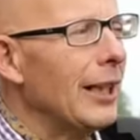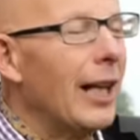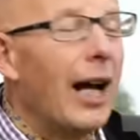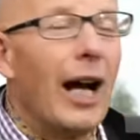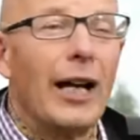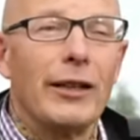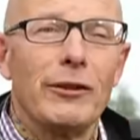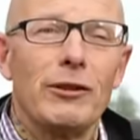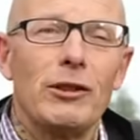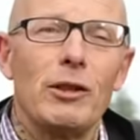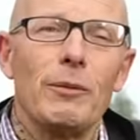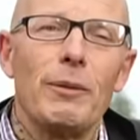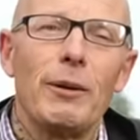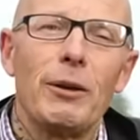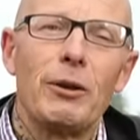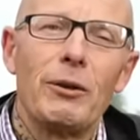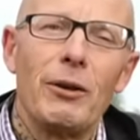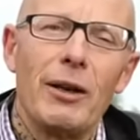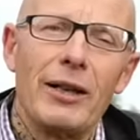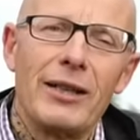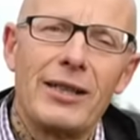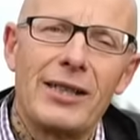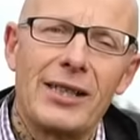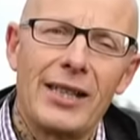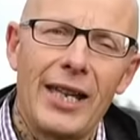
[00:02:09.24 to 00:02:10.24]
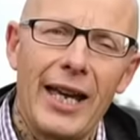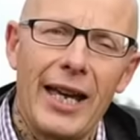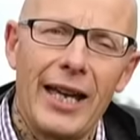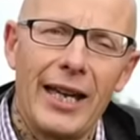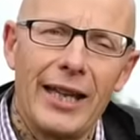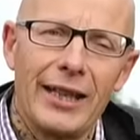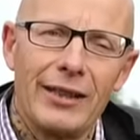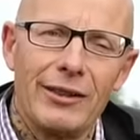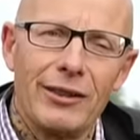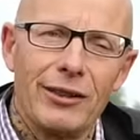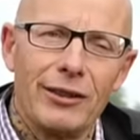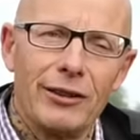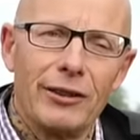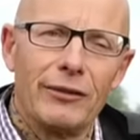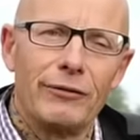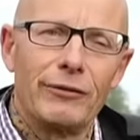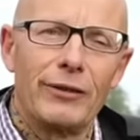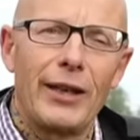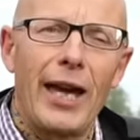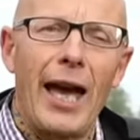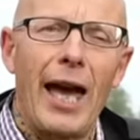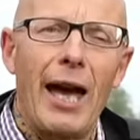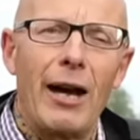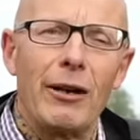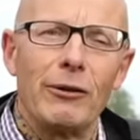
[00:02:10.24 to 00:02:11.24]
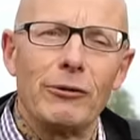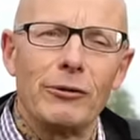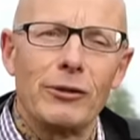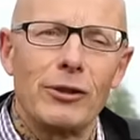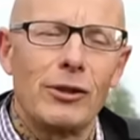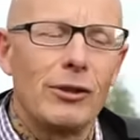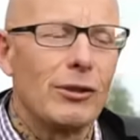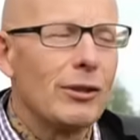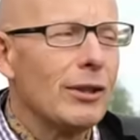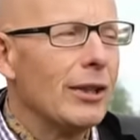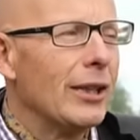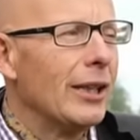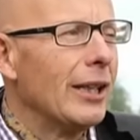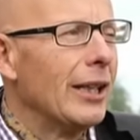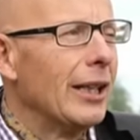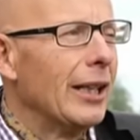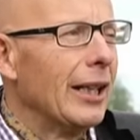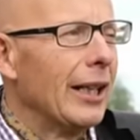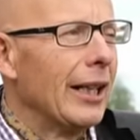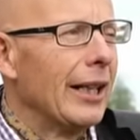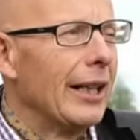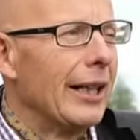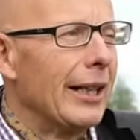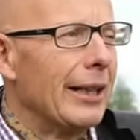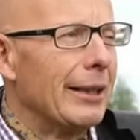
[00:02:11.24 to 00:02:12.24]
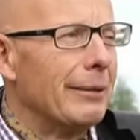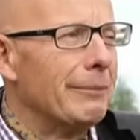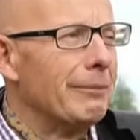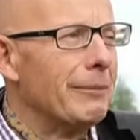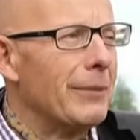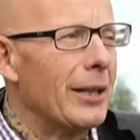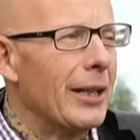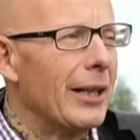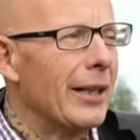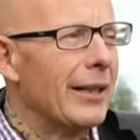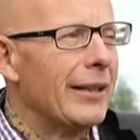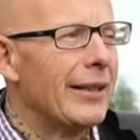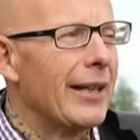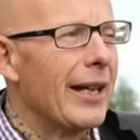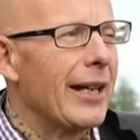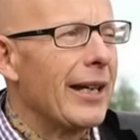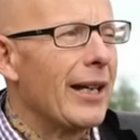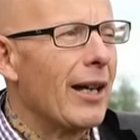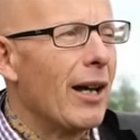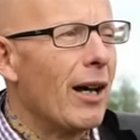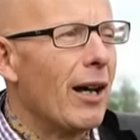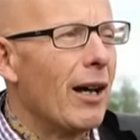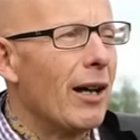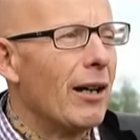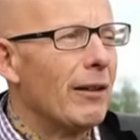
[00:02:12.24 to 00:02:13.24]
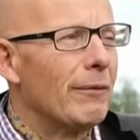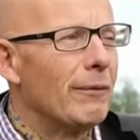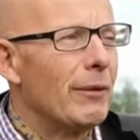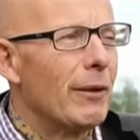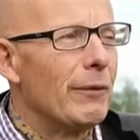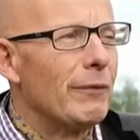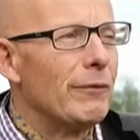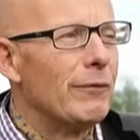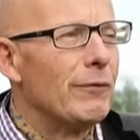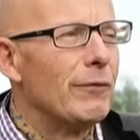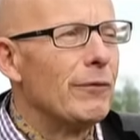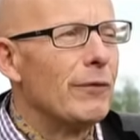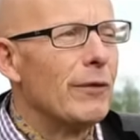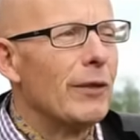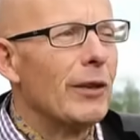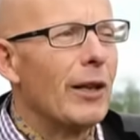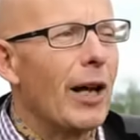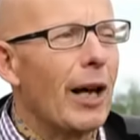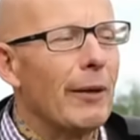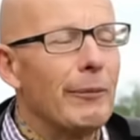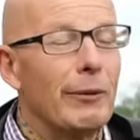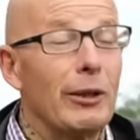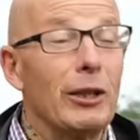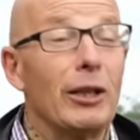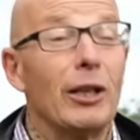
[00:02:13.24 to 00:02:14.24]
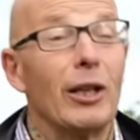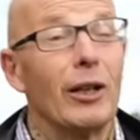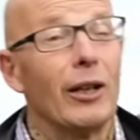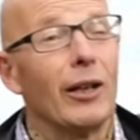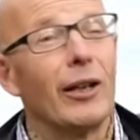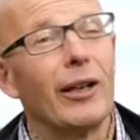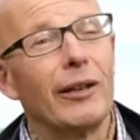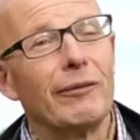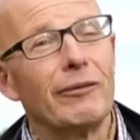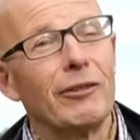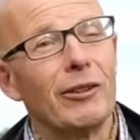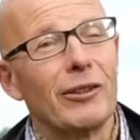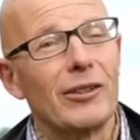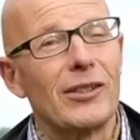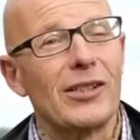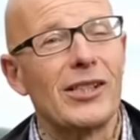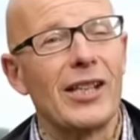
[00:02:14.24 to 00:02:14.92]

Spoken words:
I used to be quite scared of cows. They are, I mean, I'm not